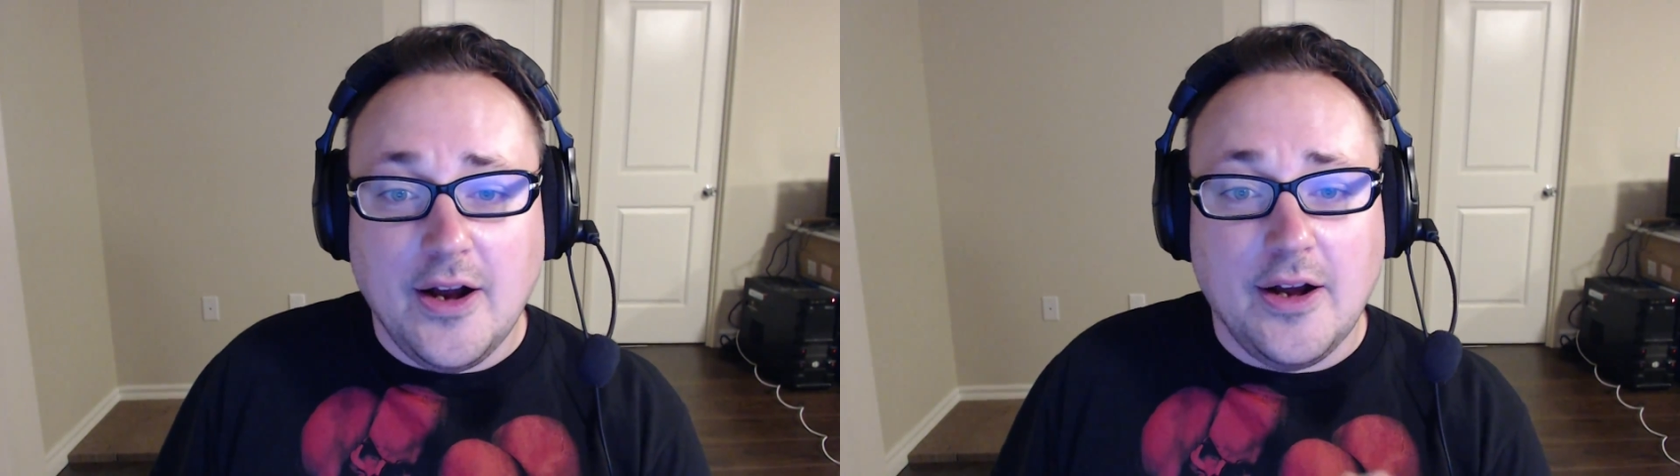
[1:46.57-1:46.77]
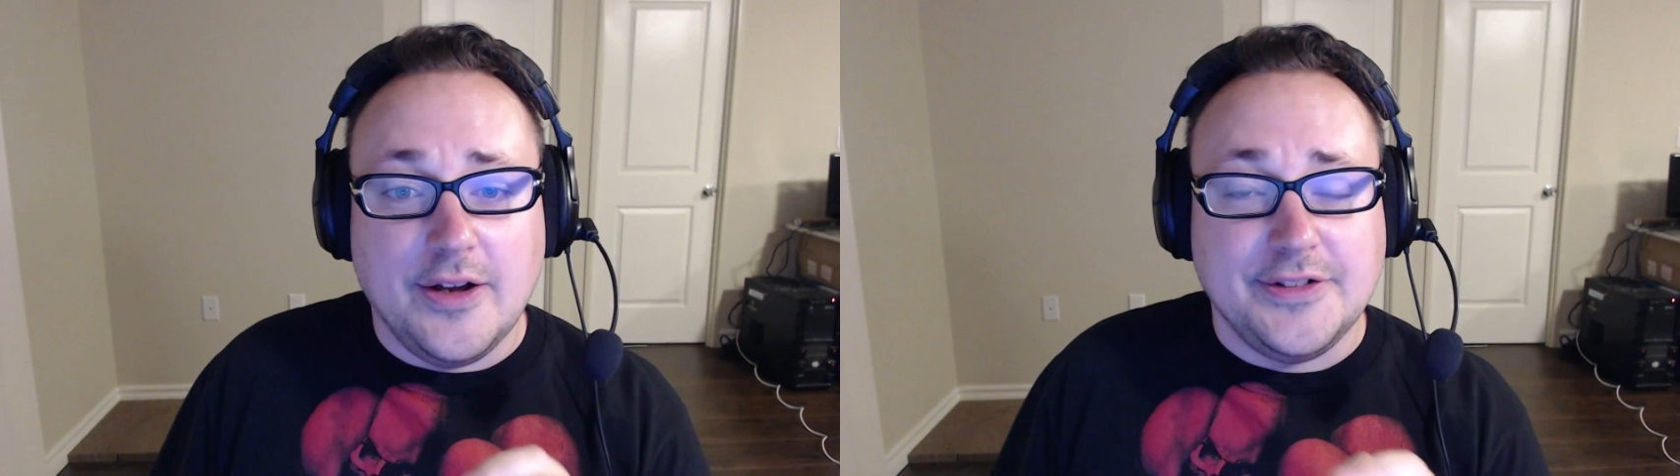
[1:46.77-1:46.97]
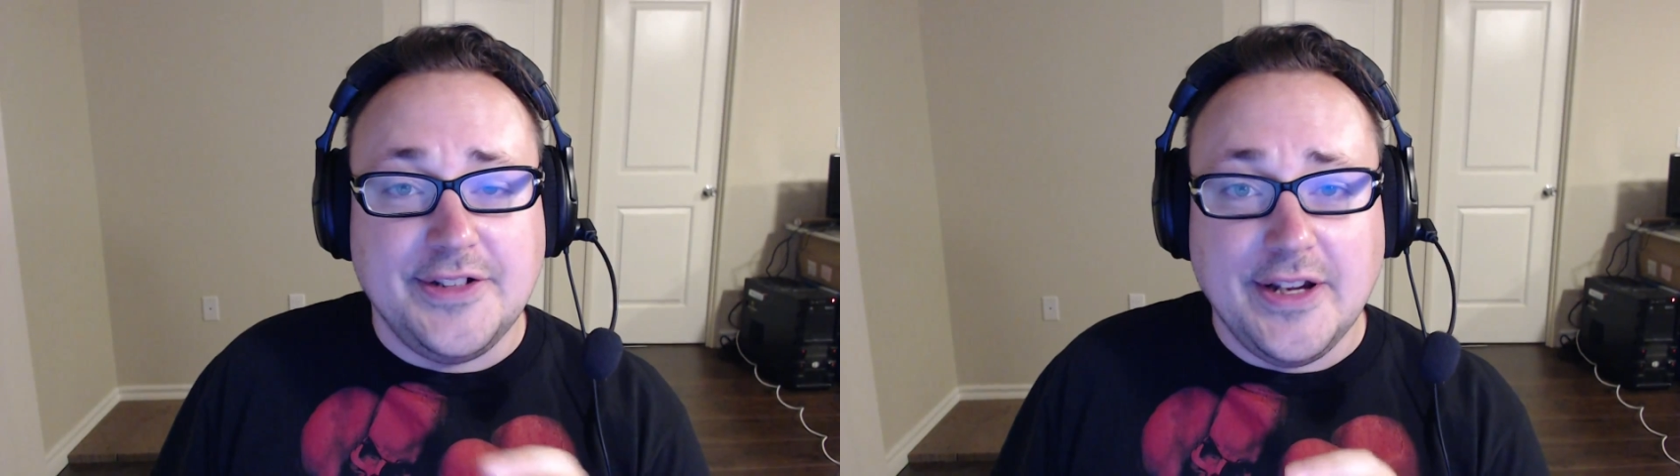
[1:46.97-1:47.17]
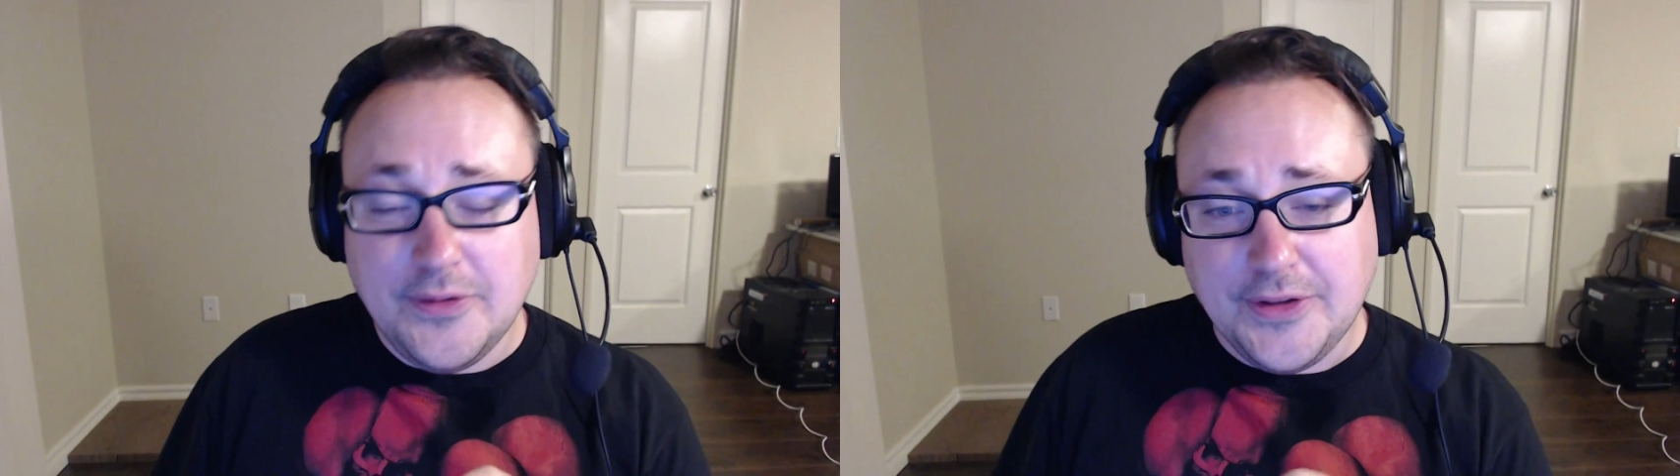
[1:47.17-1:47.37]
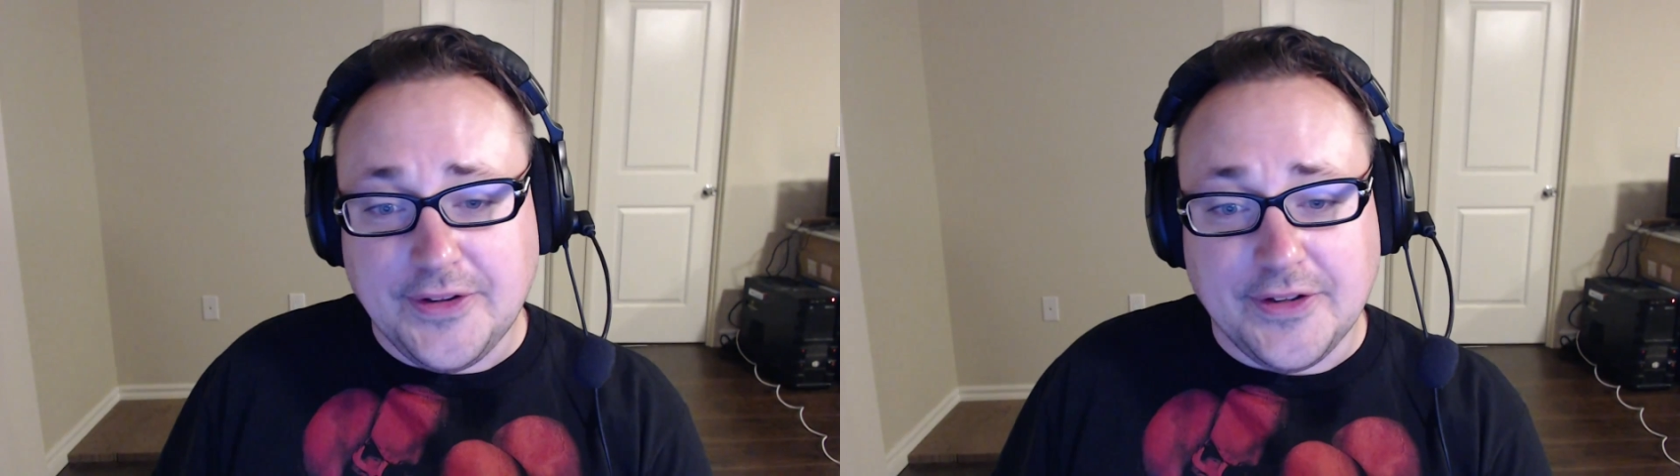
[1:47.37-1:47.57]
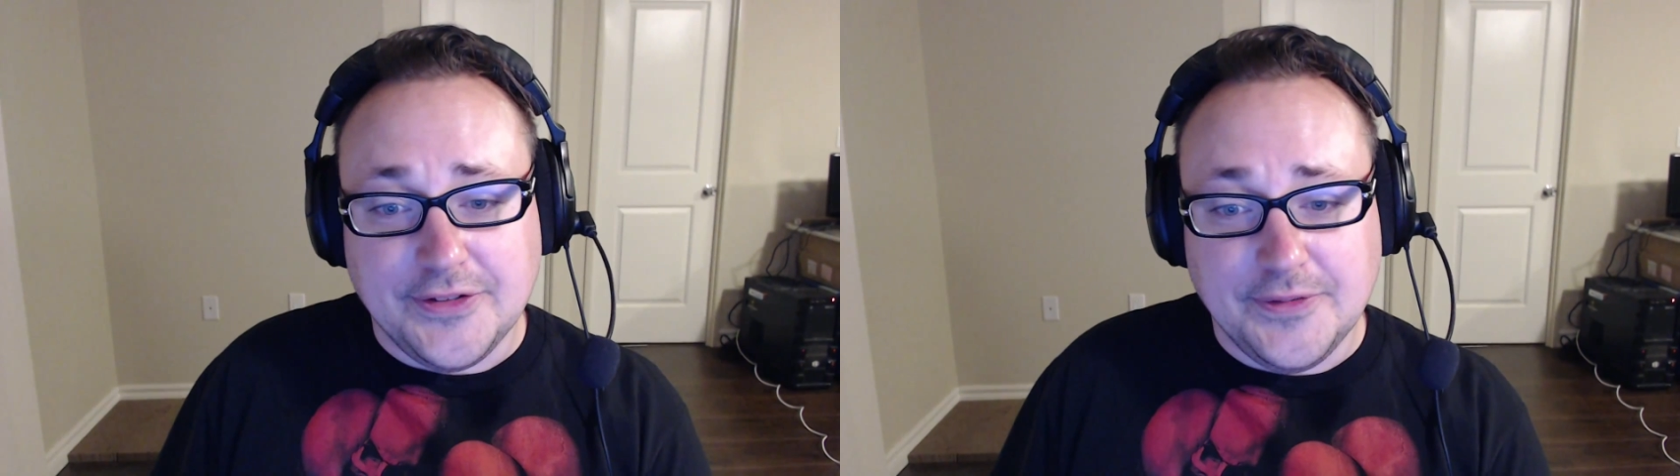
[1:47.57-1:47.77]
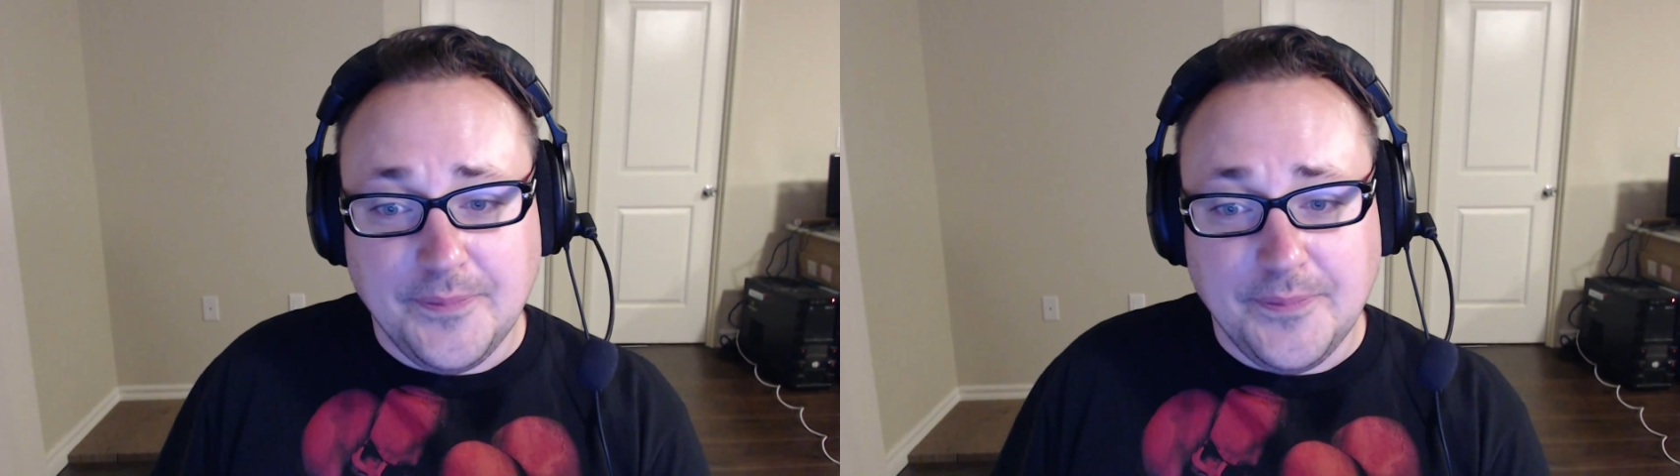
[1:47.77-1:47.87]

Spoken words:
Take a look at this.